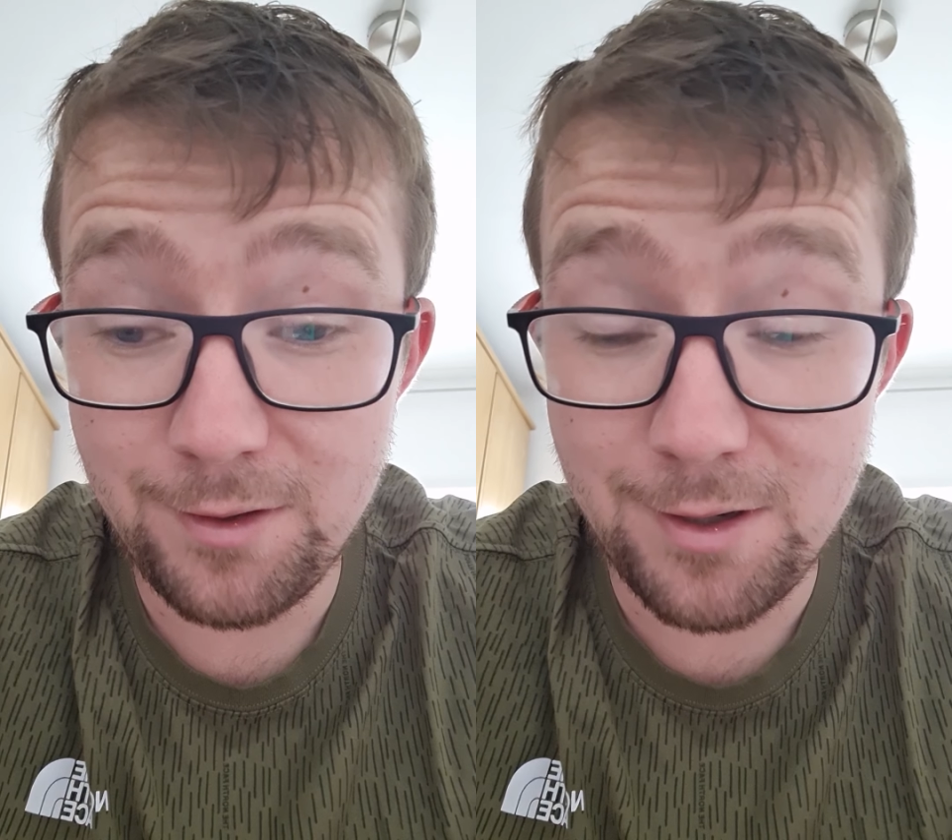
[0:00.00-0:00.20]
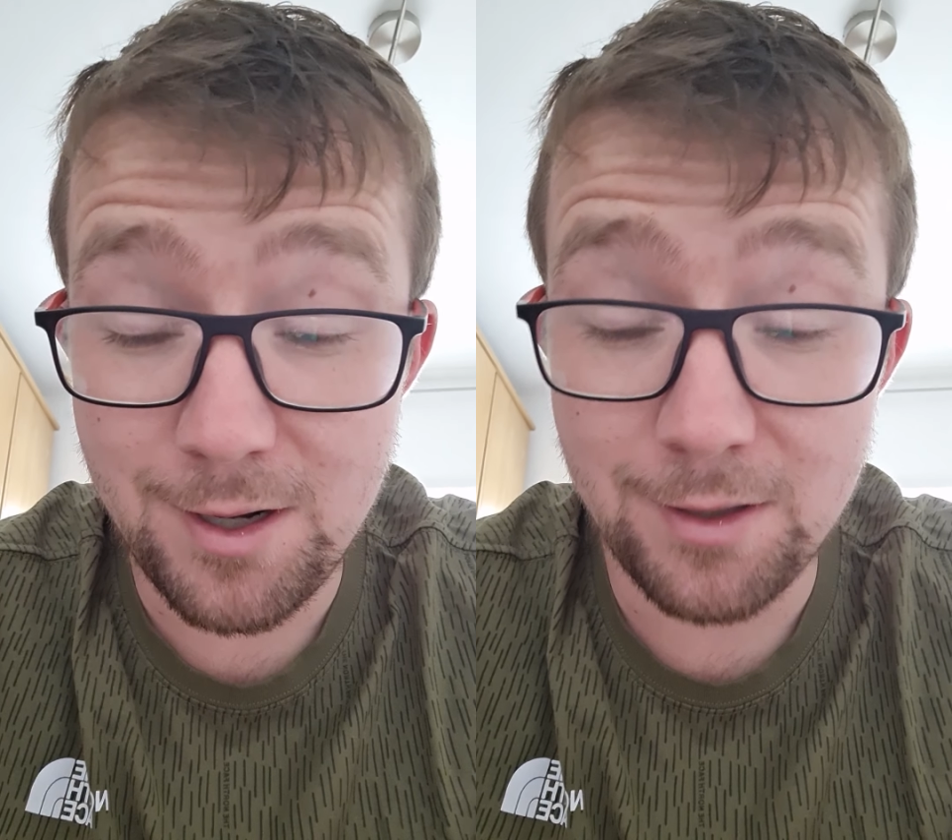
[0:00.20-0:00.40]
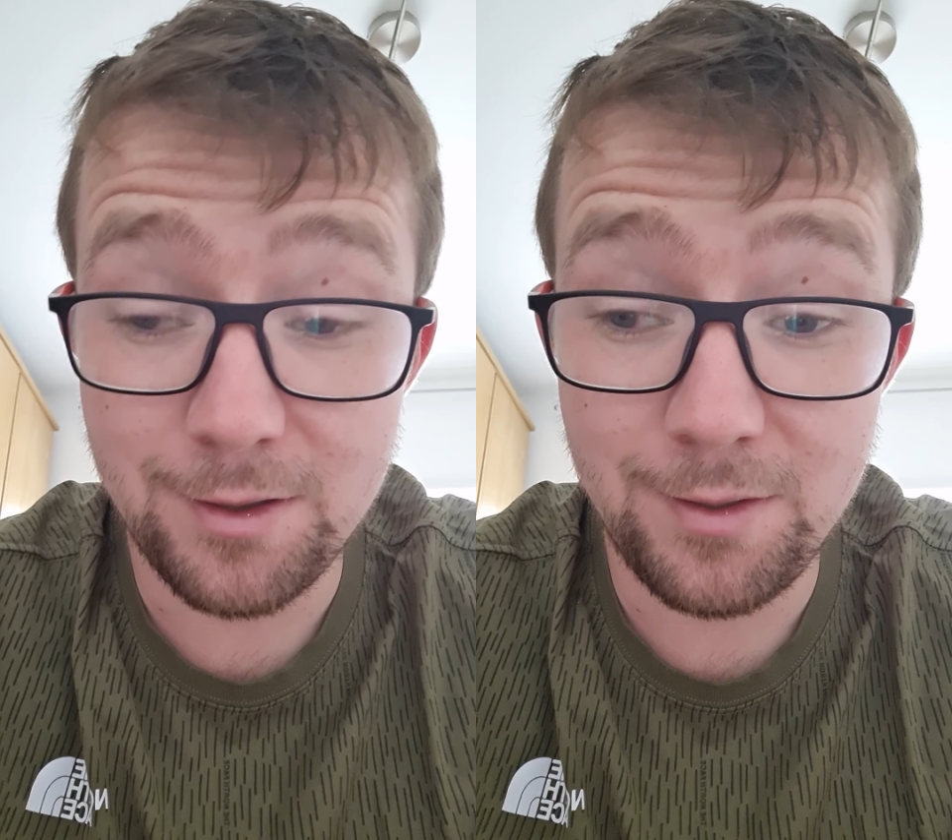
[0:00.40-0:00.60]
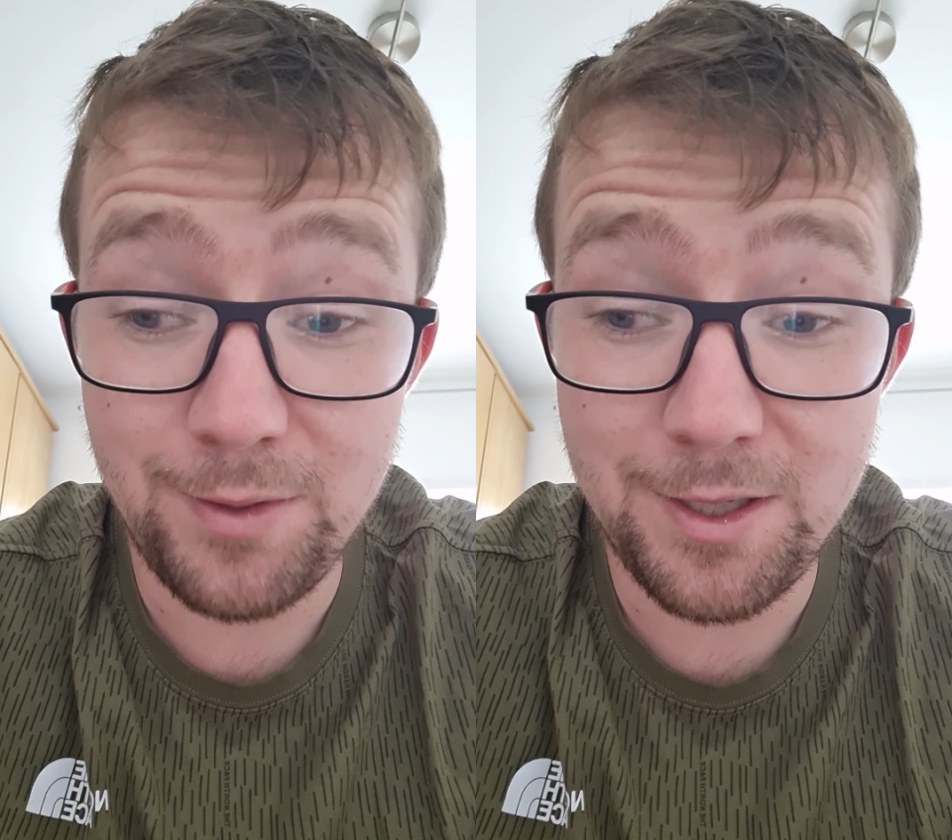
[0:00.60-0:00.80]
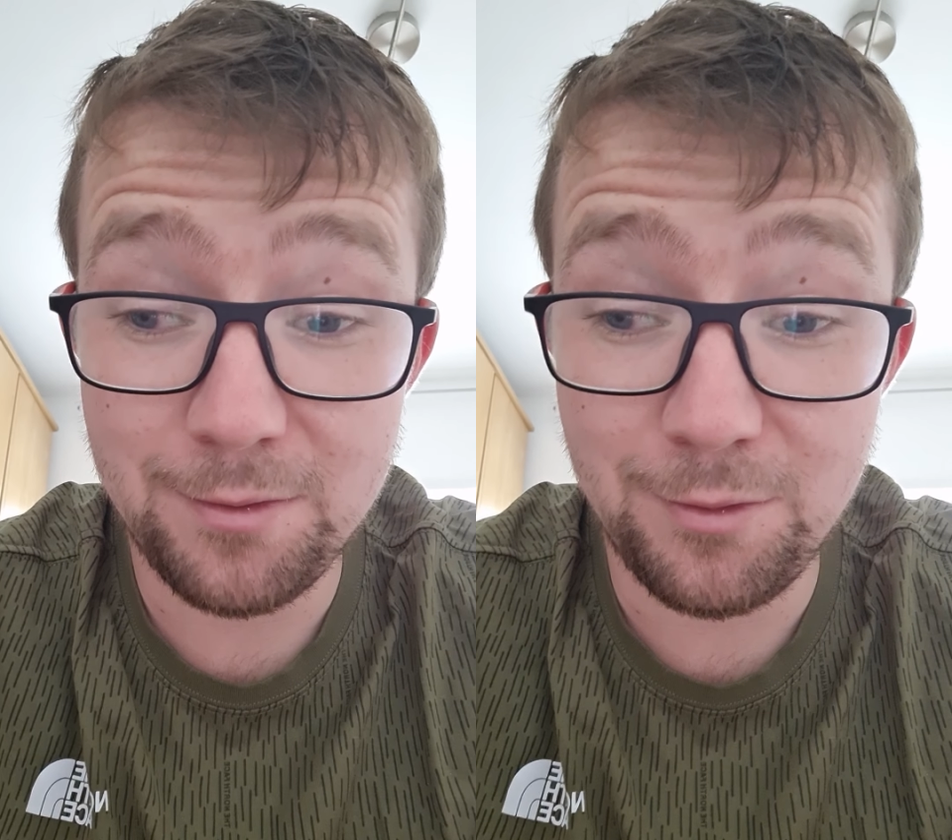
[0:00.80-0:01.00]
at the
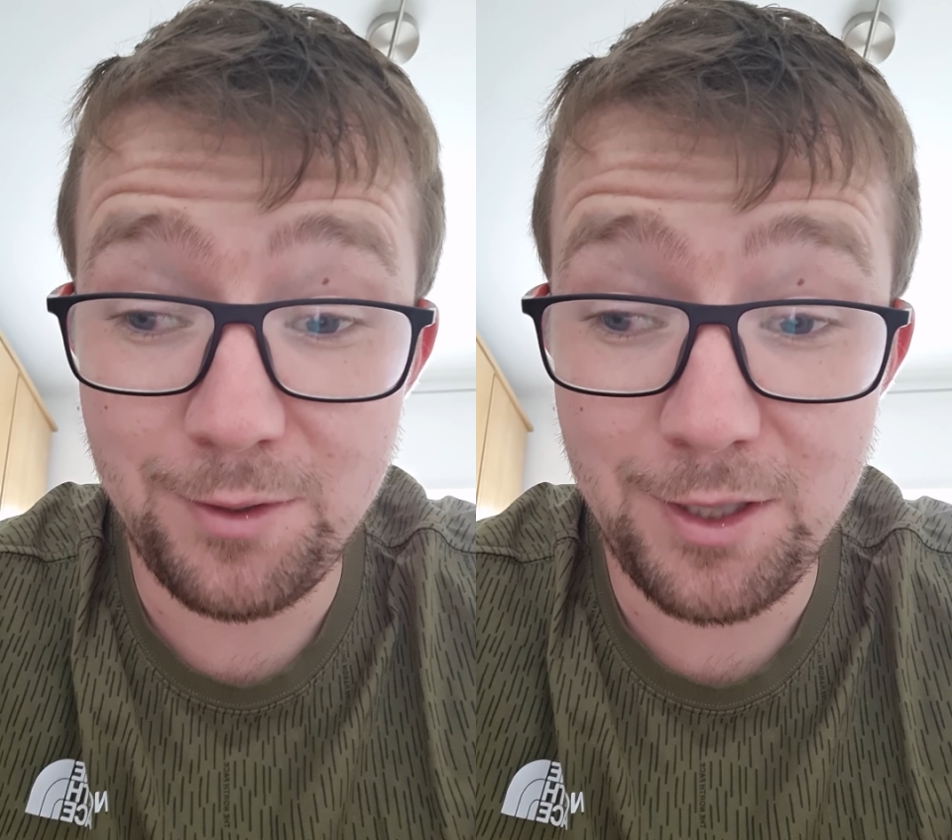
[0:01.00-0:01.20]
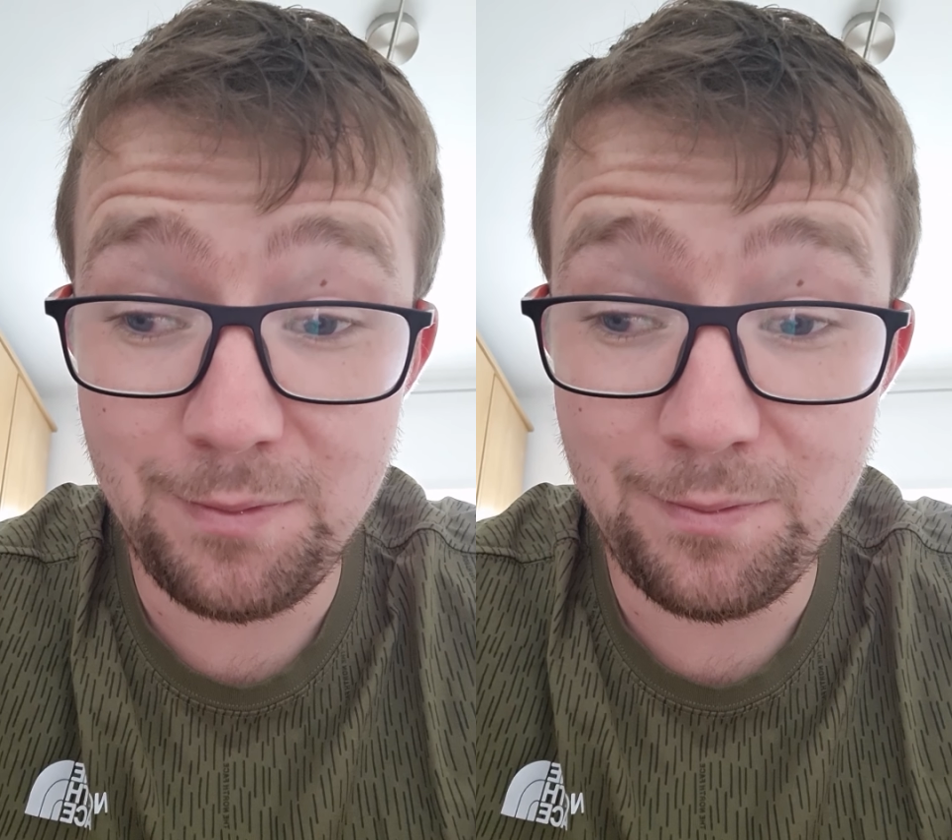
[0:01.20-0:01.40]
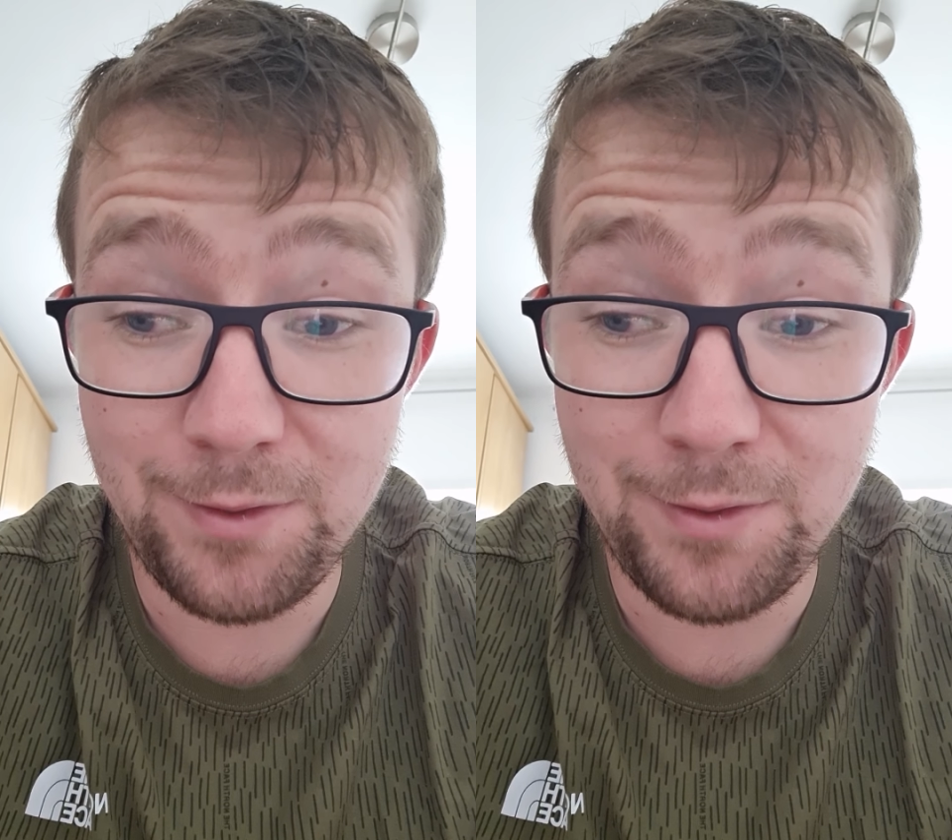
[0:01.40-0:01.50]
BMW.